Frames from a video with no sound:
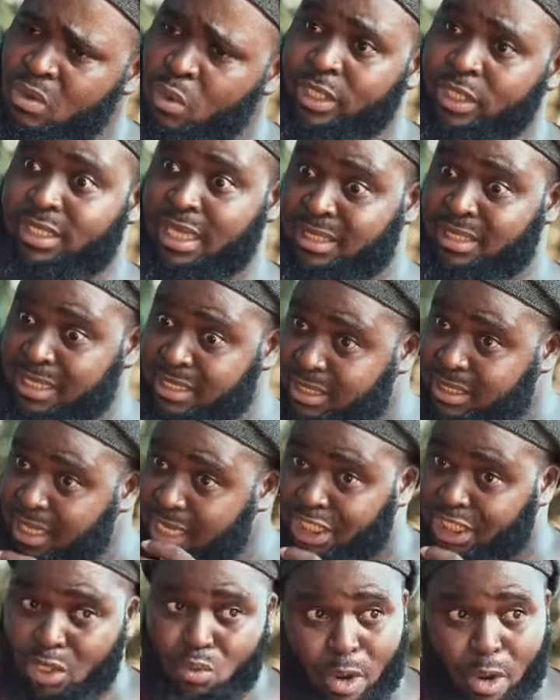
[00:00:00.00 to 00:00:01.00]
We started
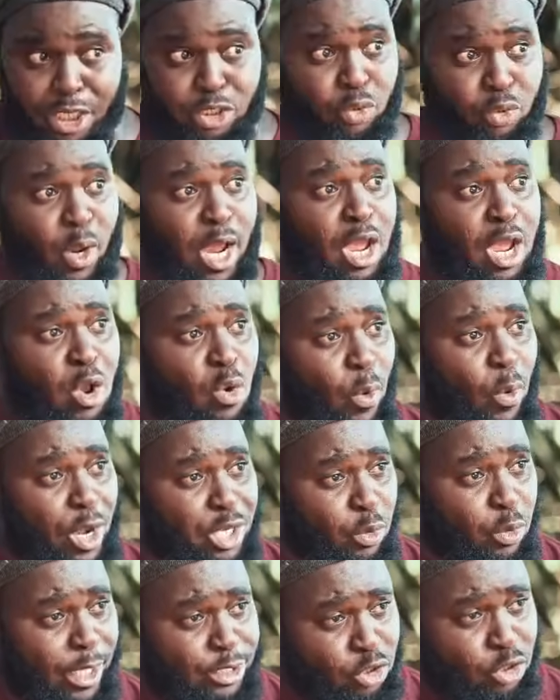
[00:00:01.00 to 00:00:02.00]
dating when
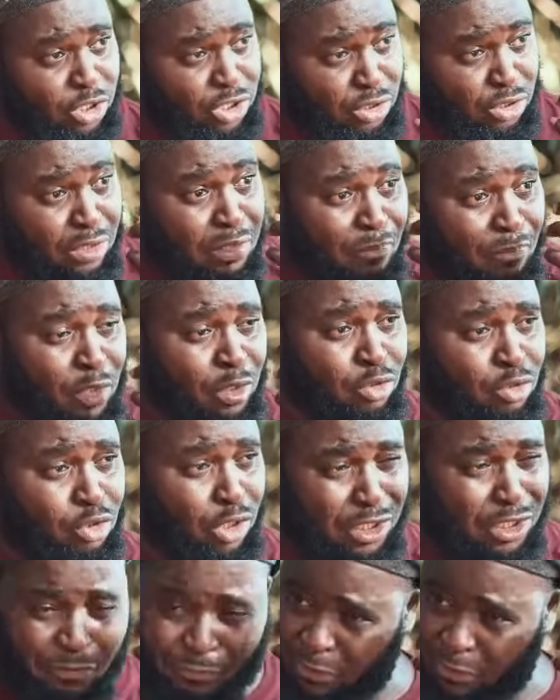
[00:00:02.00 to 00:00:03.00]
you were just
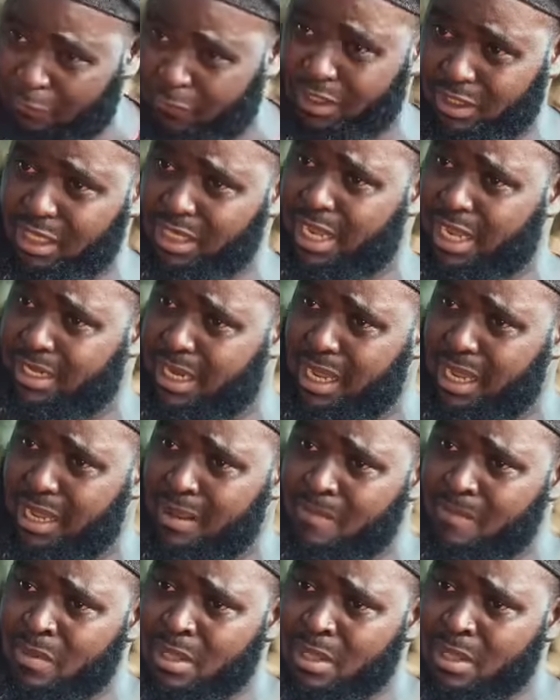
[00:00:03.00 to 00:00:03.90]
15, Ada.